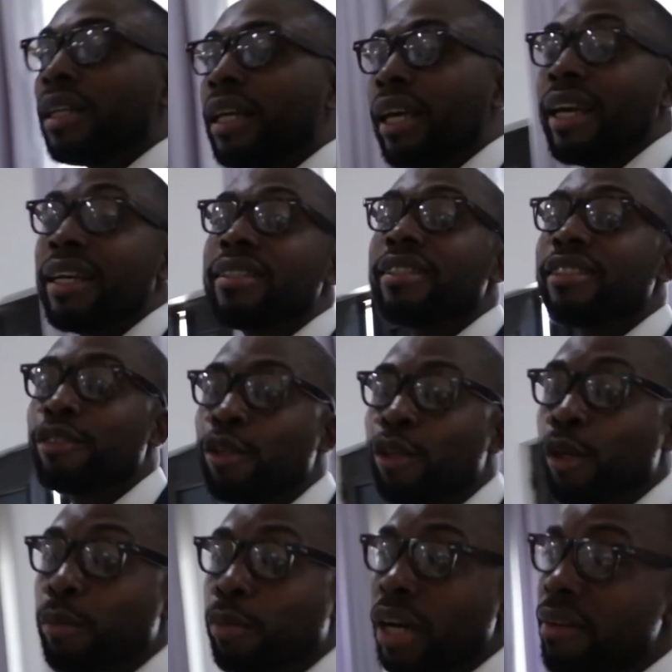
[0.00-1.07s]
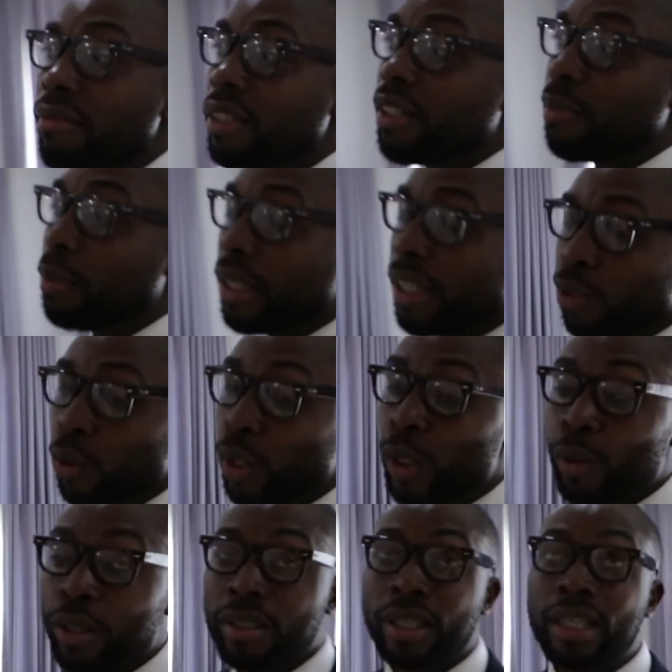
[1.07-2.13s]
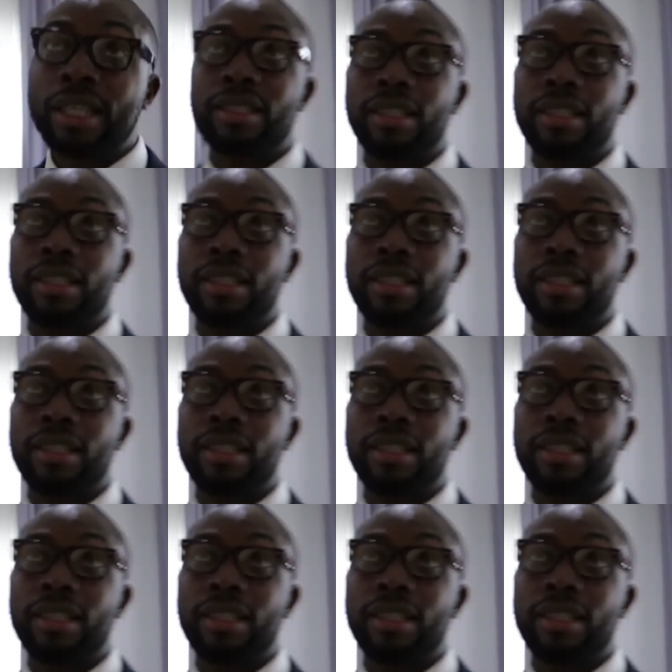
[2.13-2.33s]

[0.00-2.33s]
get into your private space when they want to eat